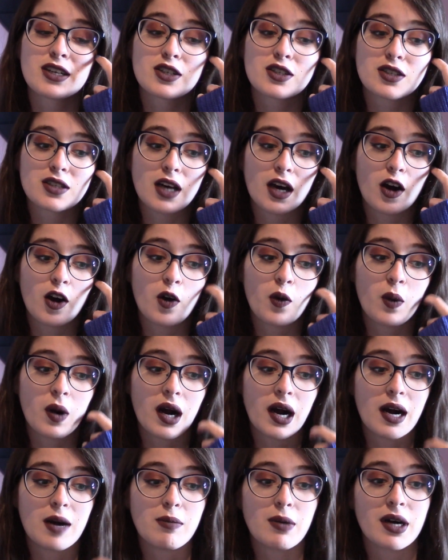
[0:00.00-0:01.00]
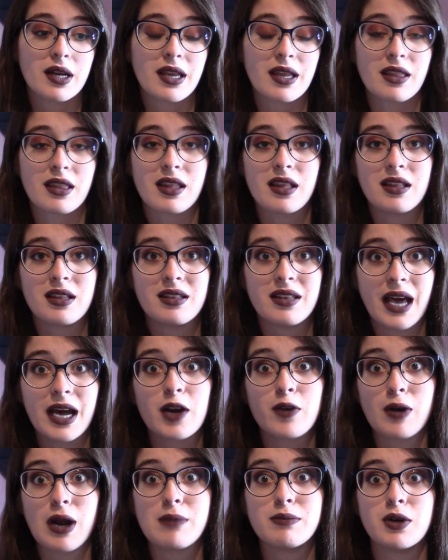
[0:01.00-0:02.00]
So on
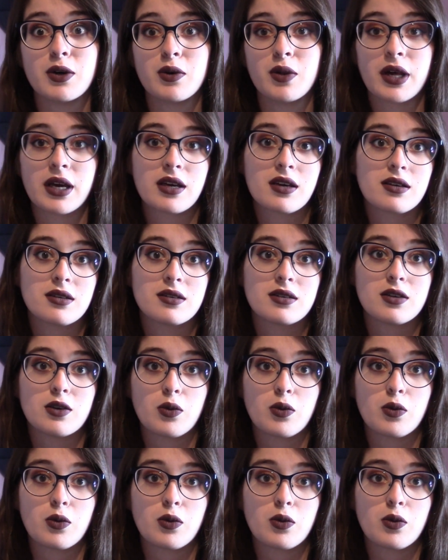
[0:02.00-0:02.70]
NaNoWriMo, like